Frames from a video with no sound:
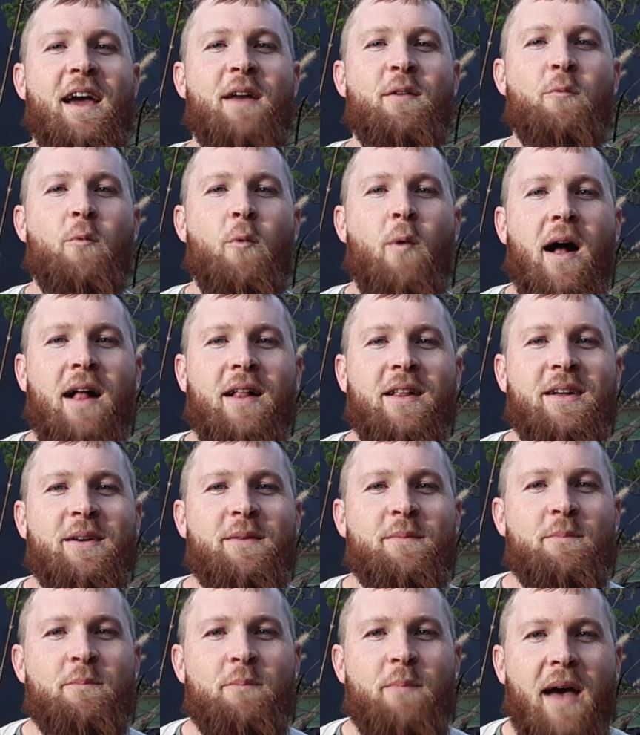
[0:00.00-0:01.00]
and
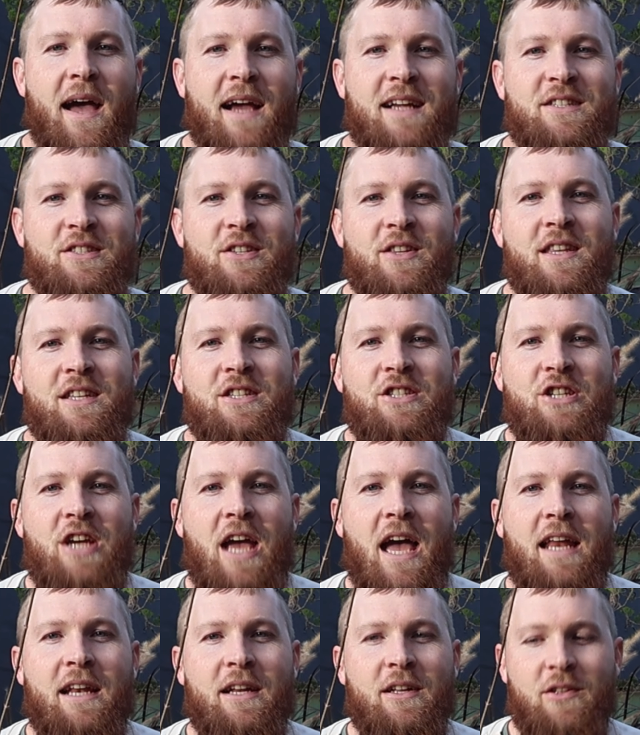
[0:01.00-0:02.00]
welcome back to the
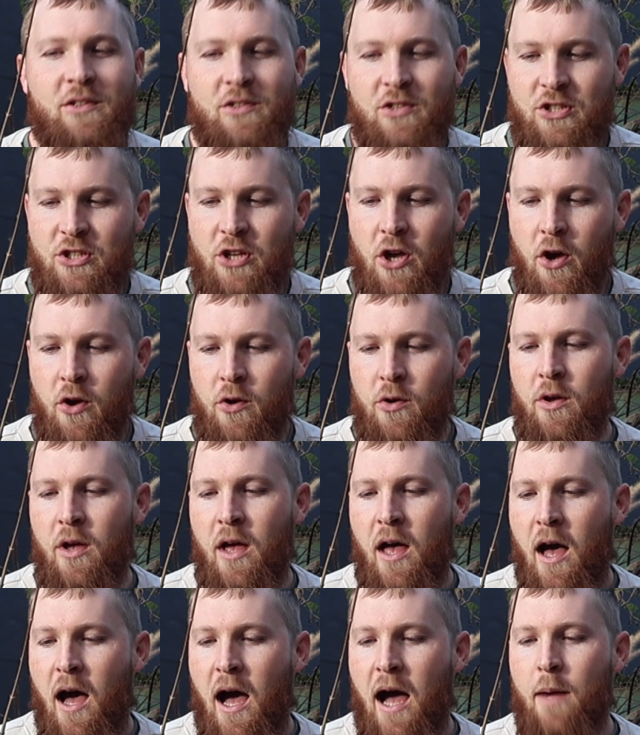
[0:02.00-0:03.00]
channel. So
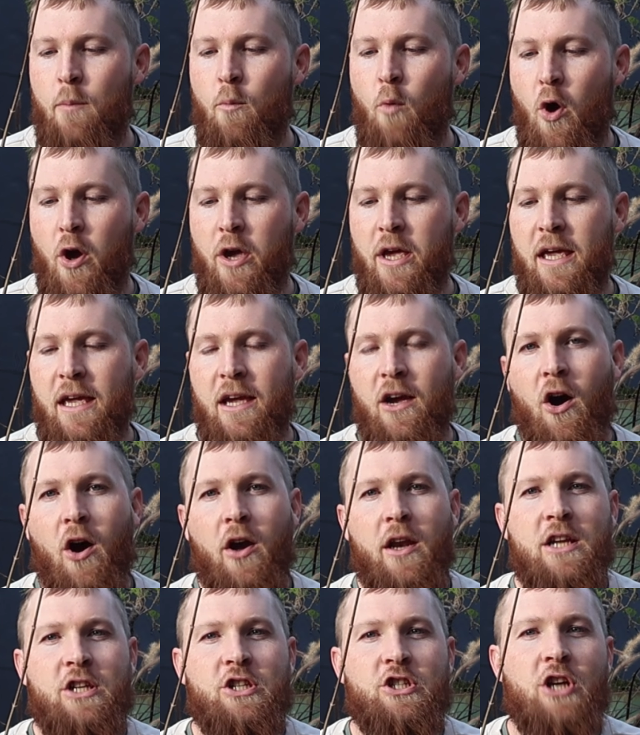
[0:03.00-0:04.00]
I'm working
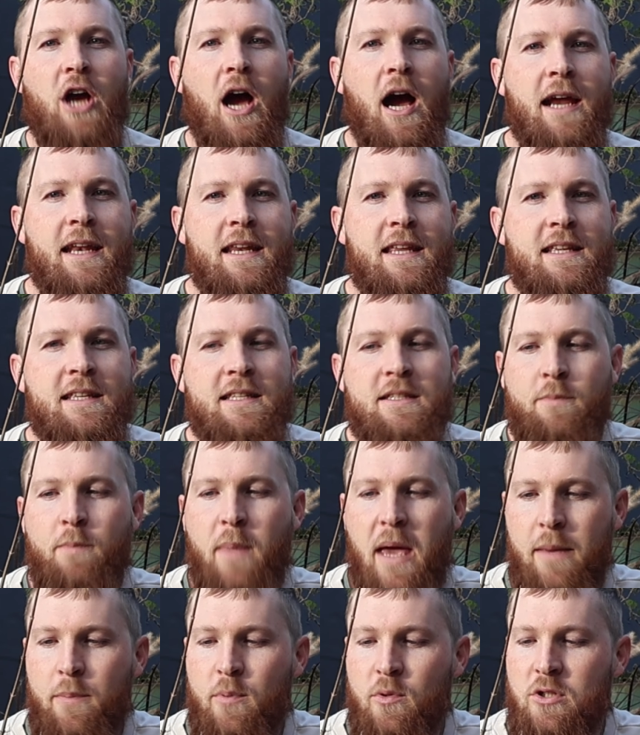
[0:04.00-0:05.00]
on a Chinese
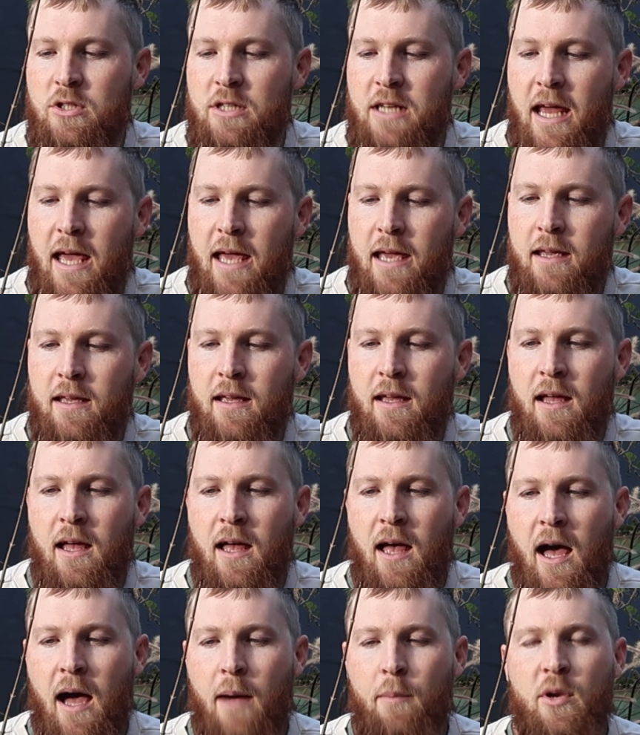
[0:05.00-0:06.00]
maple today.
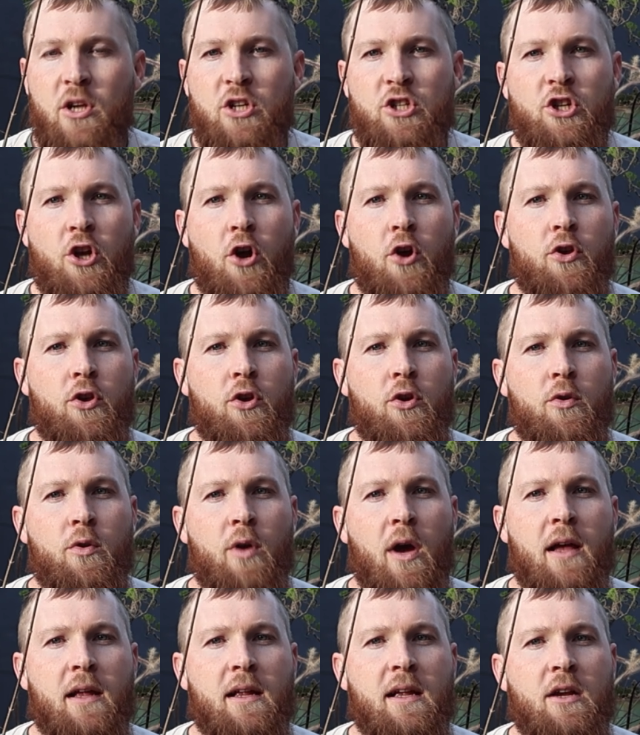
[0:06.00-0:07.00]
I'm going to show you
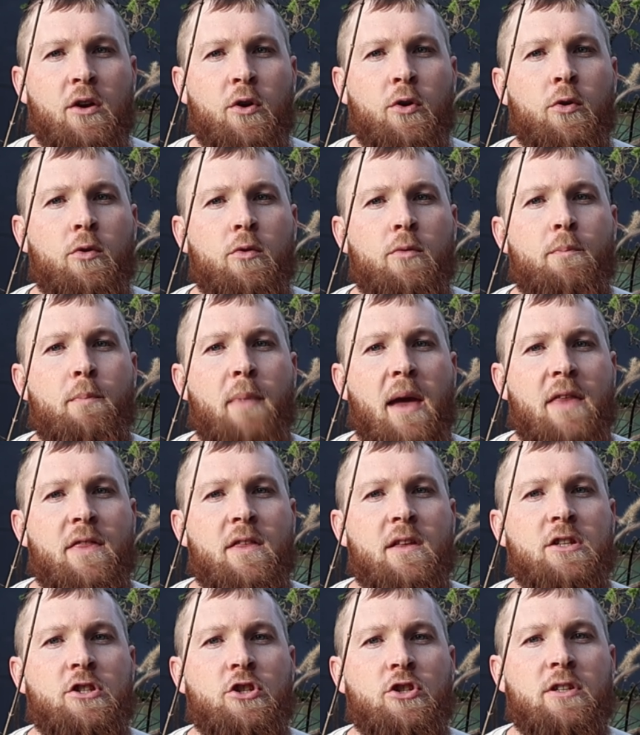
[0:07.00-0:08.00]
a cool
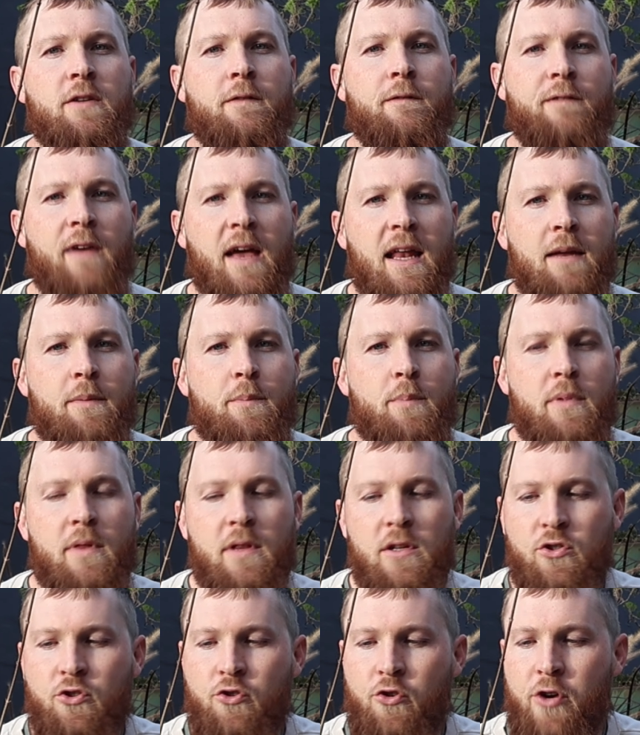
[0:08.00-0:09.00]
method to develop
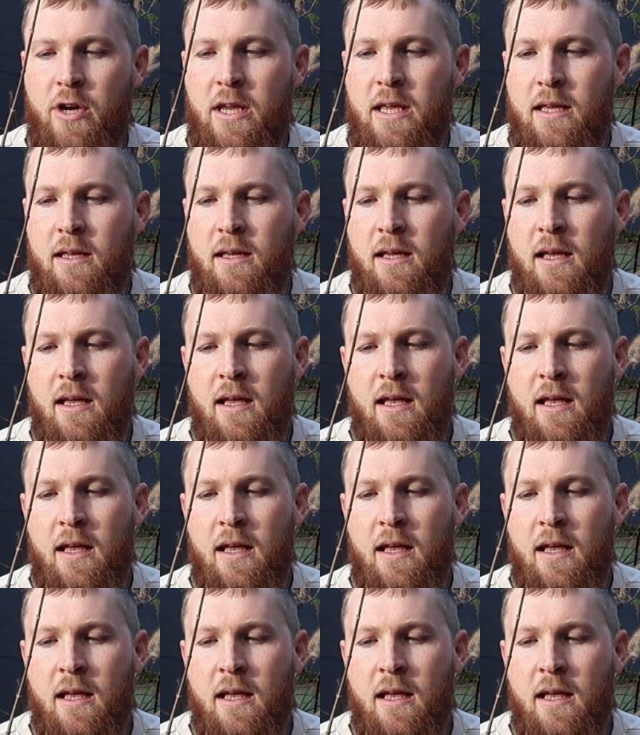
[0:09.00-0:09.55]
the tree.